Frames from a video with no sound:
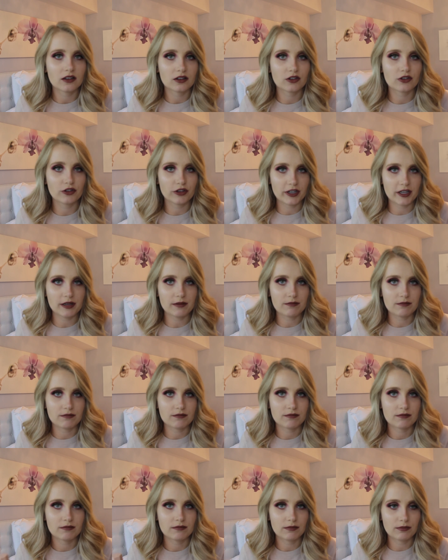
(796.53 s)

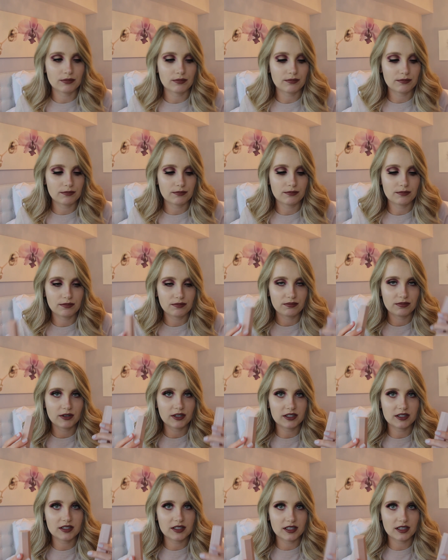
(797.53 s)
cream
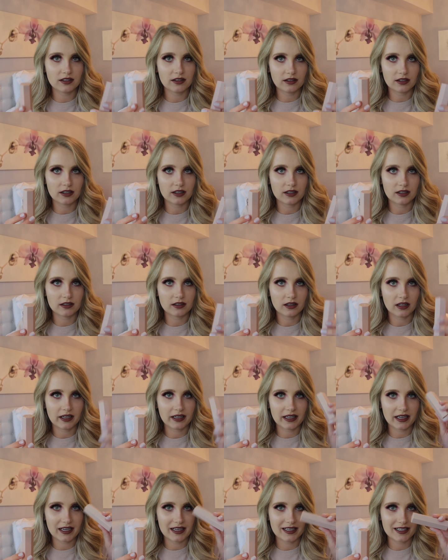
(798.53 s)
concealer
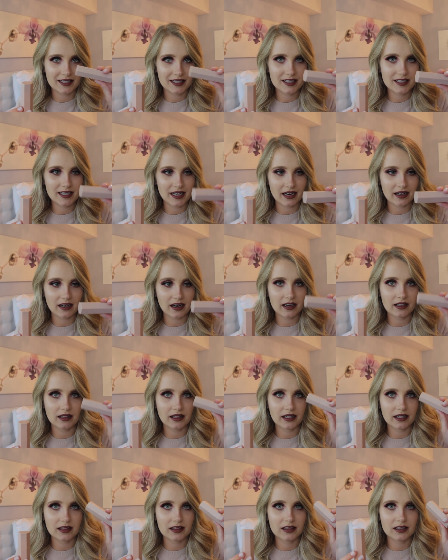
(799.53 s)
like in a stick. I
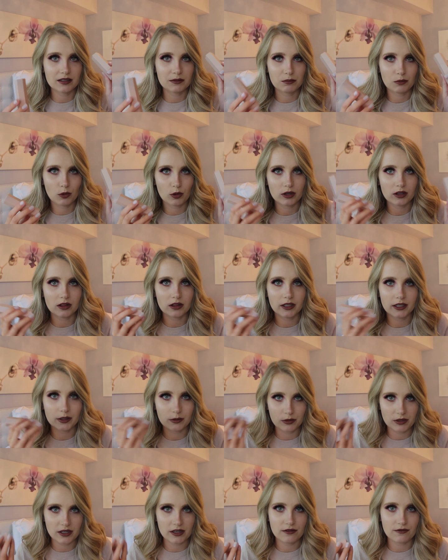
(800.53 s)
like the more
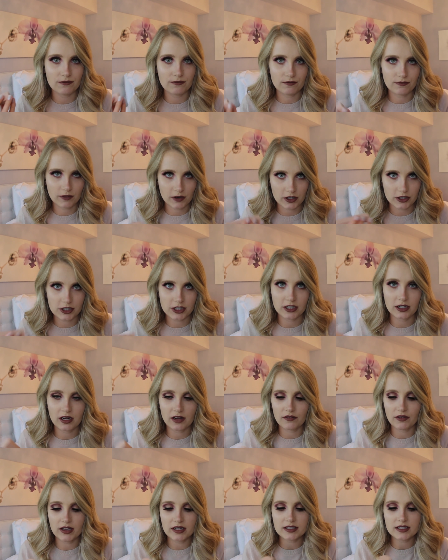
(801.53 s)
liquidy version
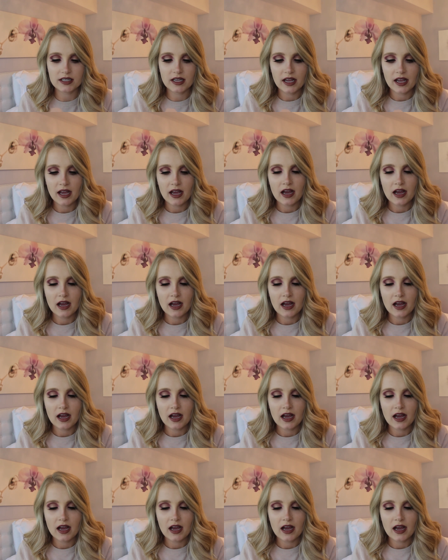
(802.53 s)
of it.